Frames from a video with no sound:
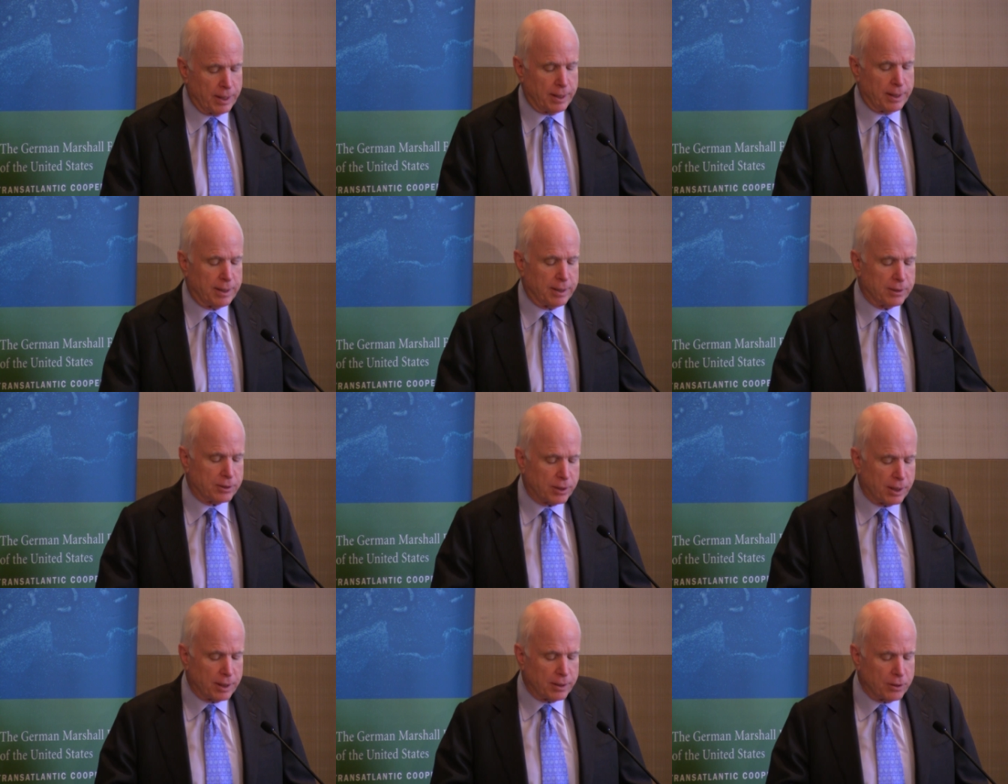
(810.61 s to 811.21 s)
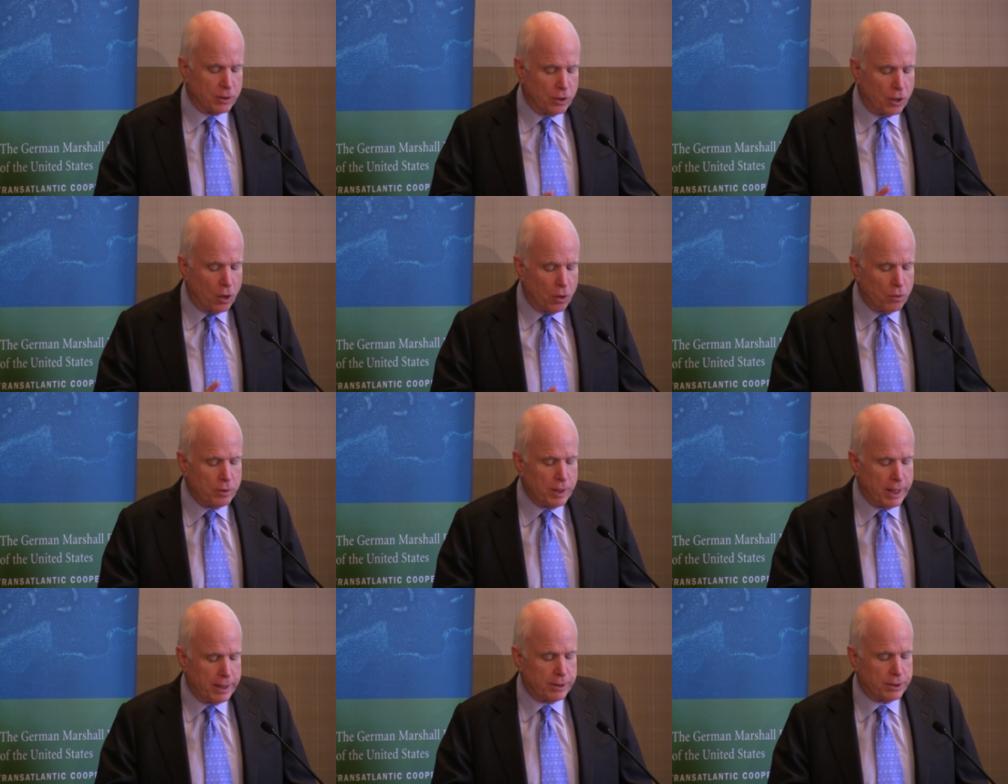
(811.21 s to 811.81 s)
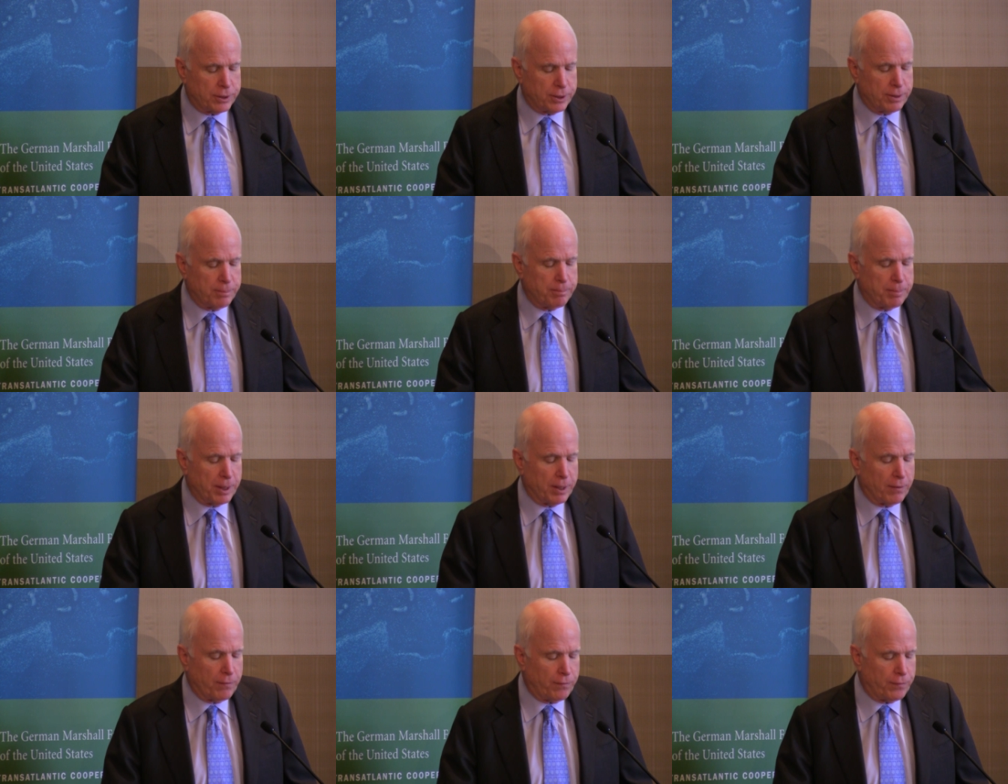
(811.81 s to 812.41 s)
it is that no nation
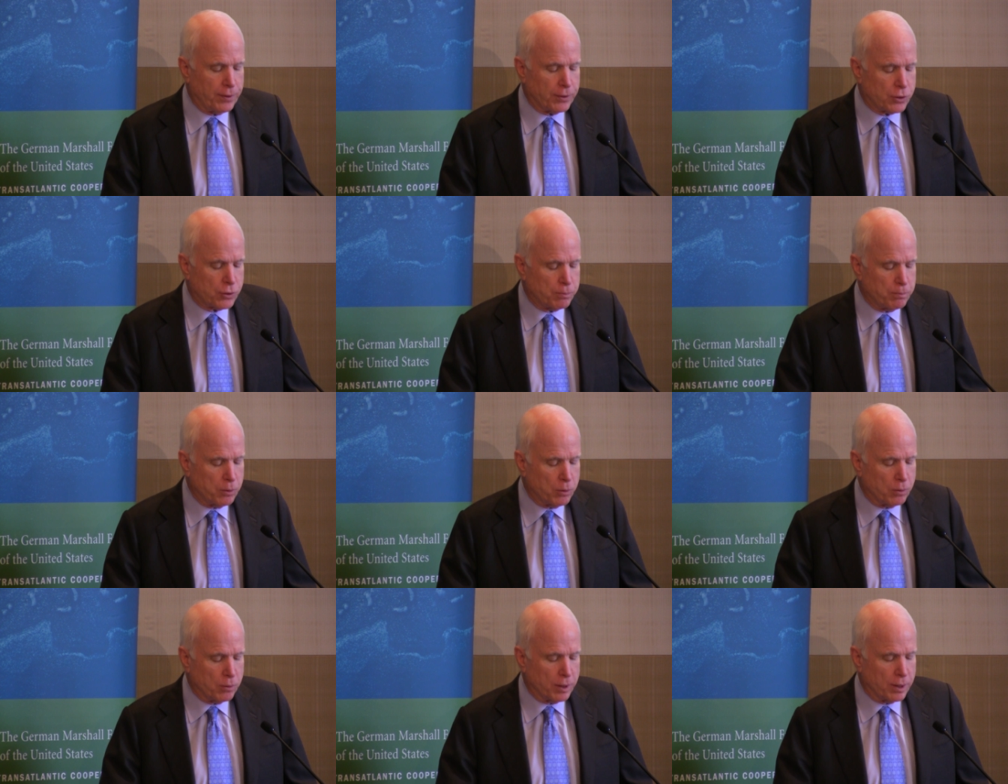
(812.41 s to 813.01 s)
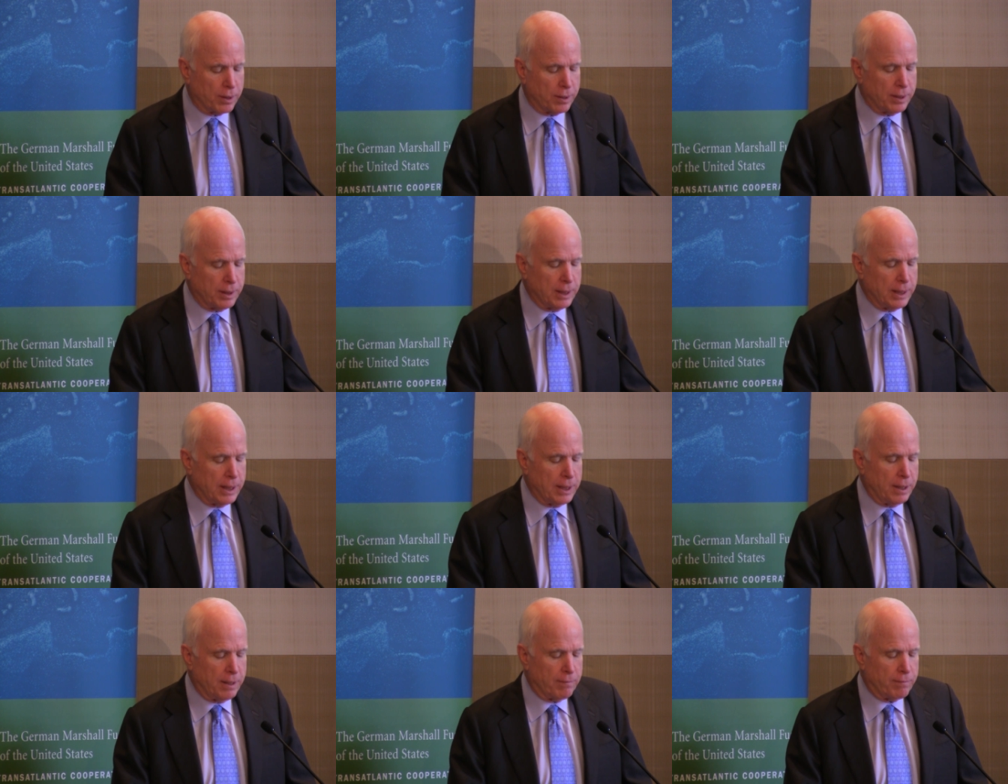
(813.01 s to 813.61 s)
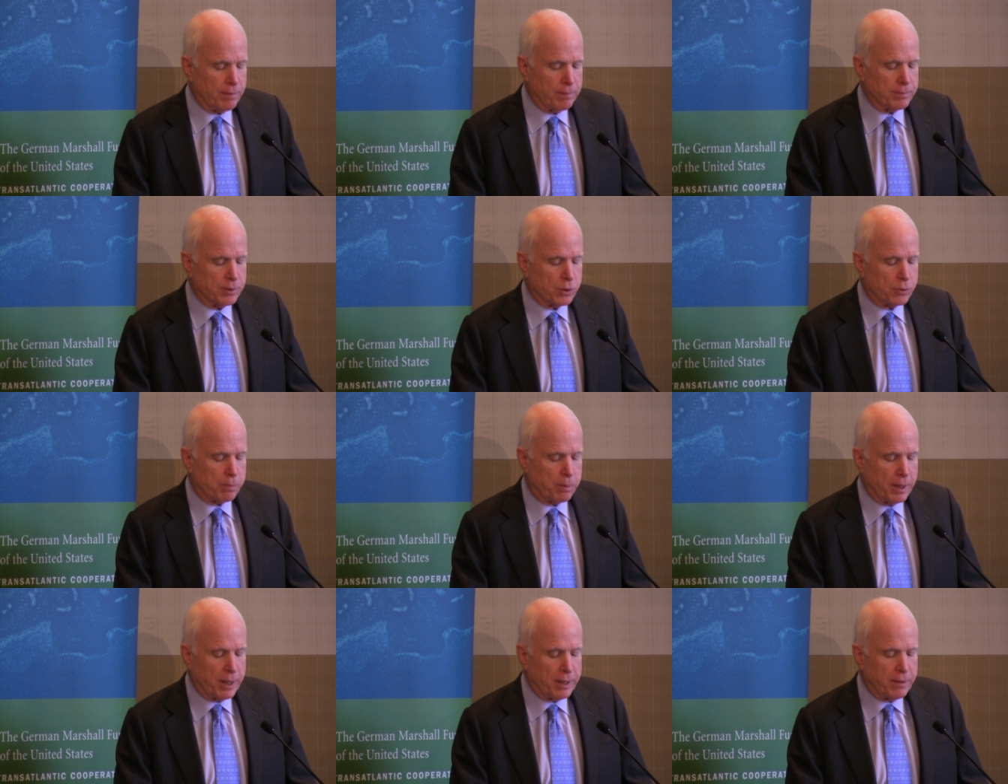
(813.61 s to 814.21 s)
benefits more from the
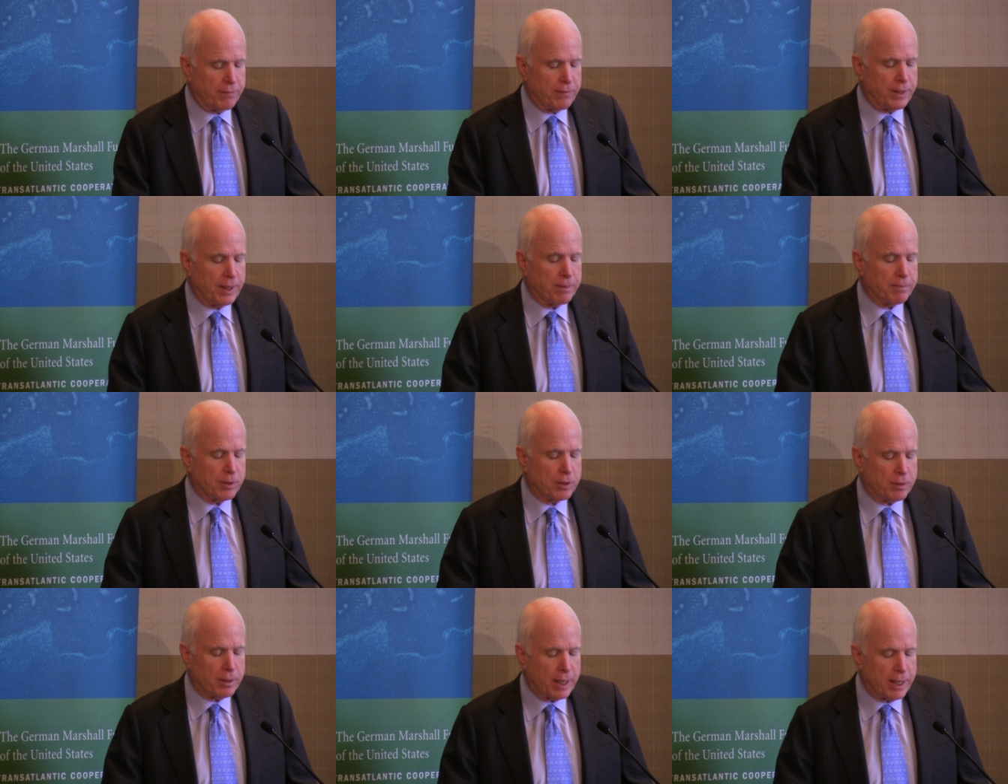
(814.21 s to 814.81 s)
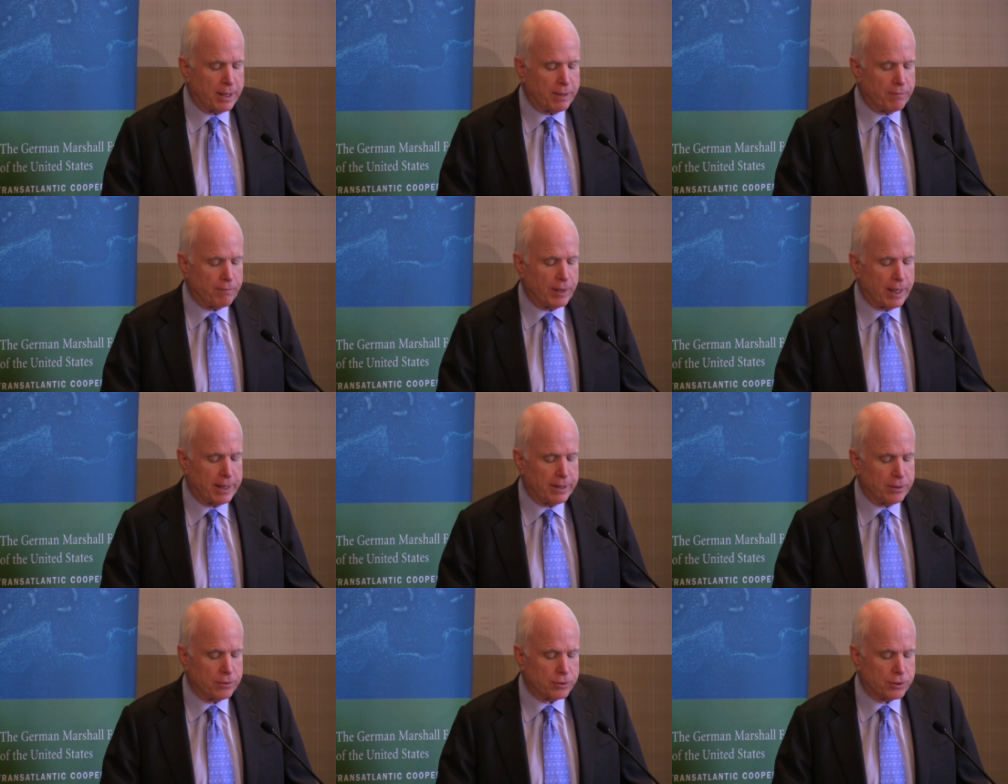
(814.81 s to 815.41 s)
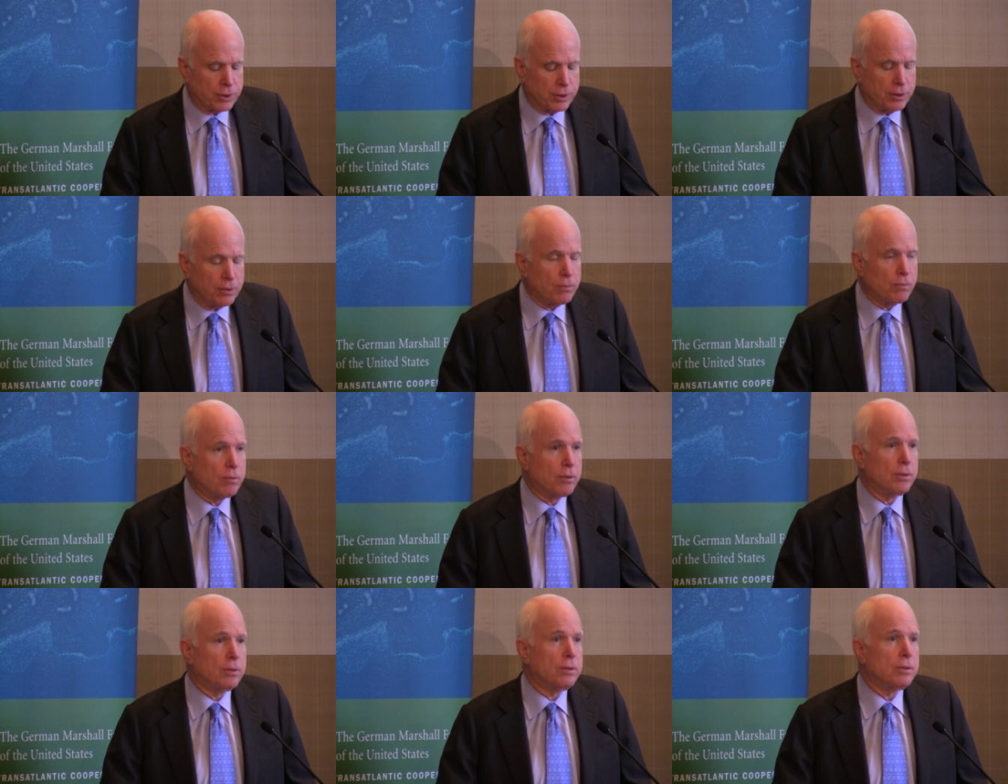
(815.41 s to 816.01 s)
spread of democratic values in the
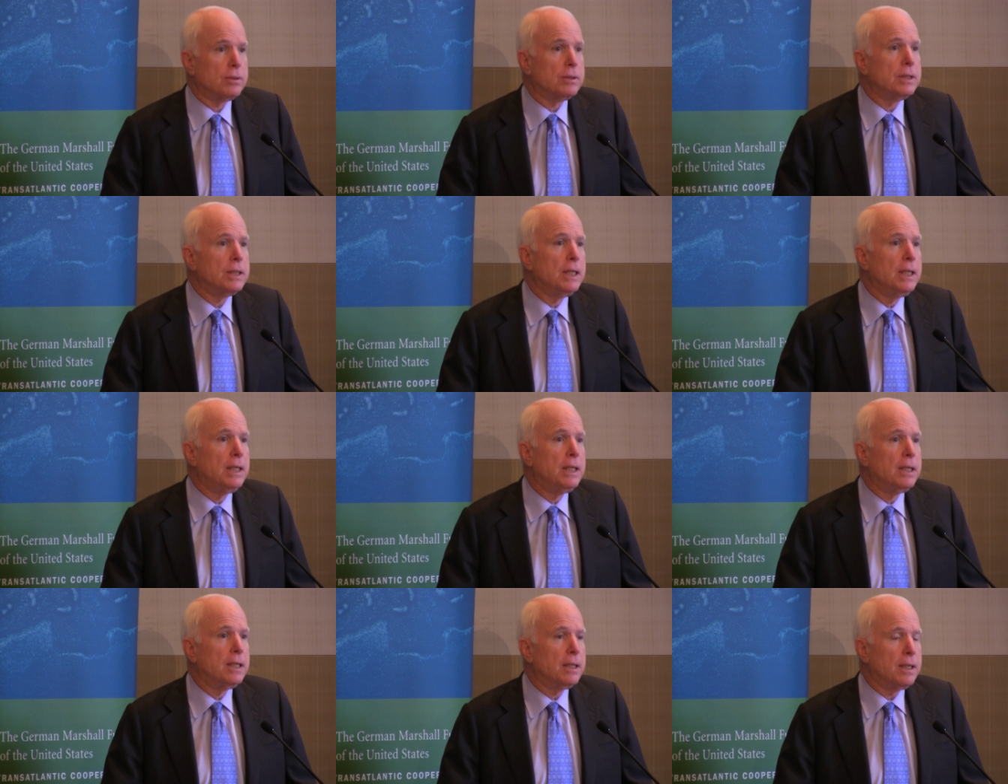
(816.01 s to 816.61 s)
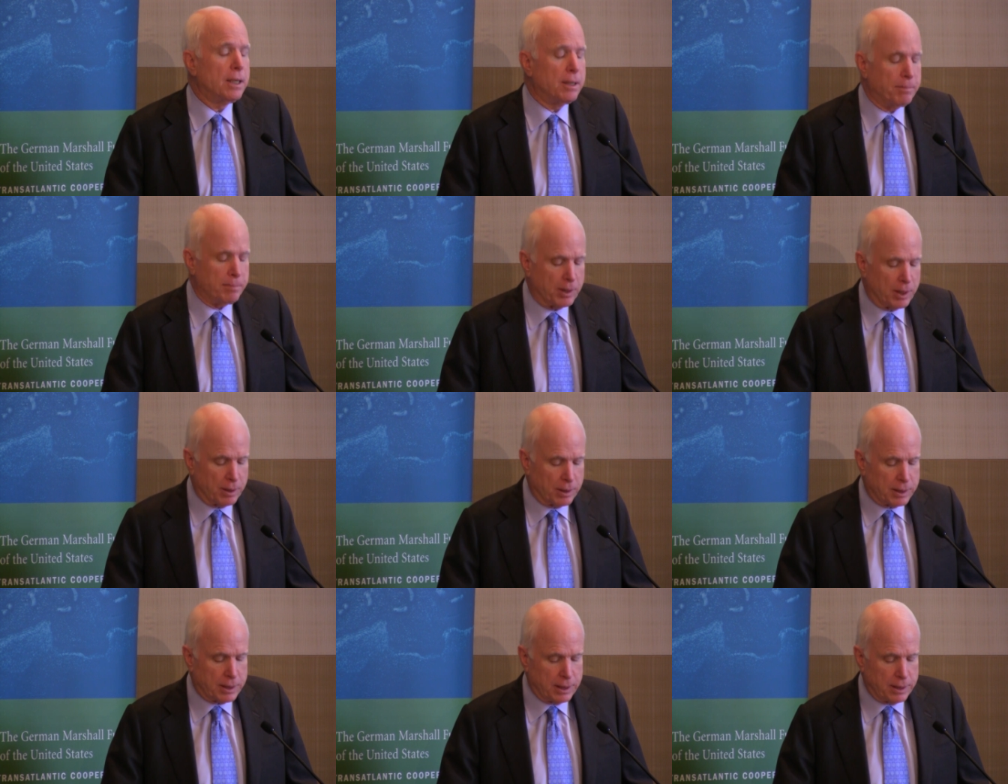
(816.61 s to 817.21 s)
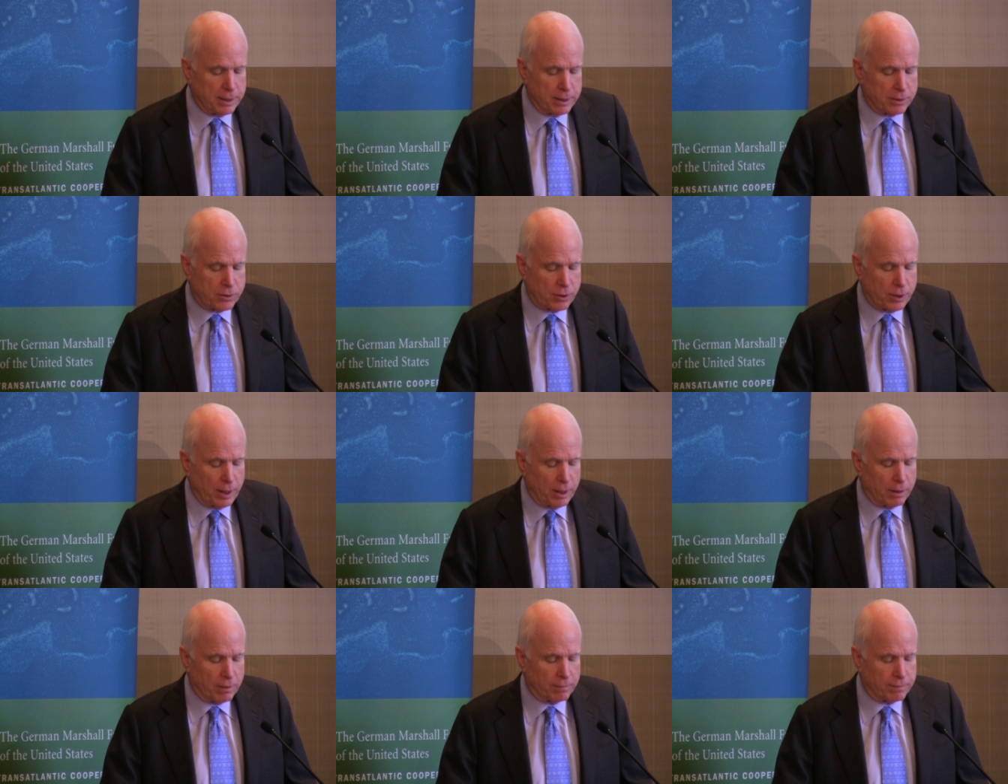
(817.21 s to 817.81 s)
world than America
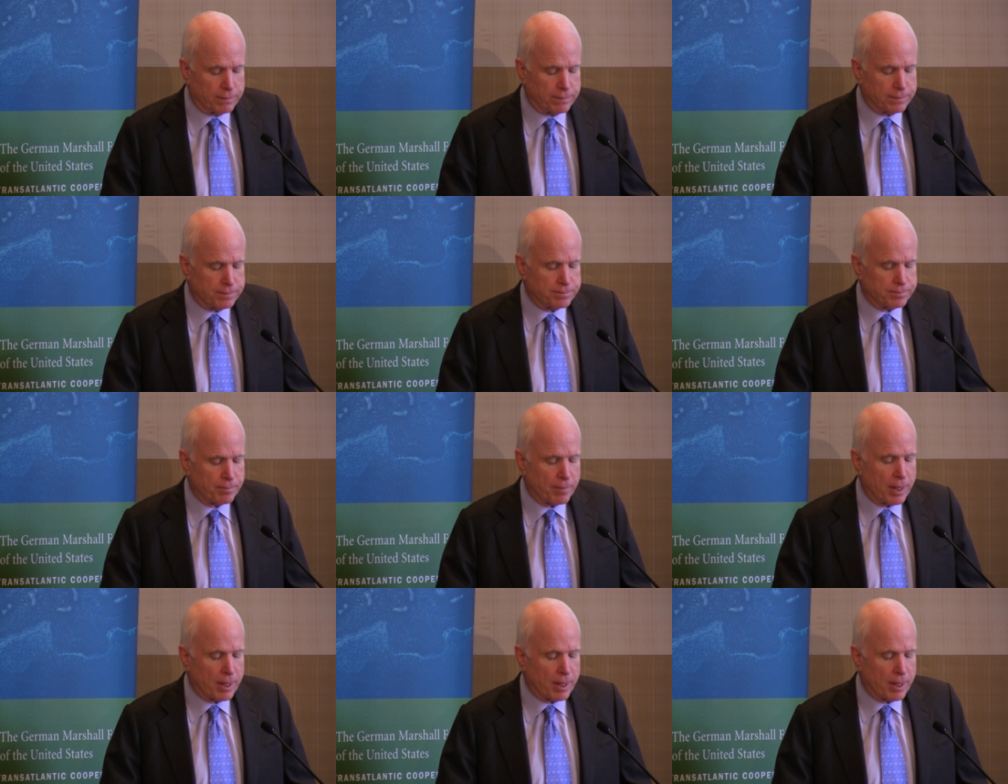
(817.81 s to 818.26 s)
itself.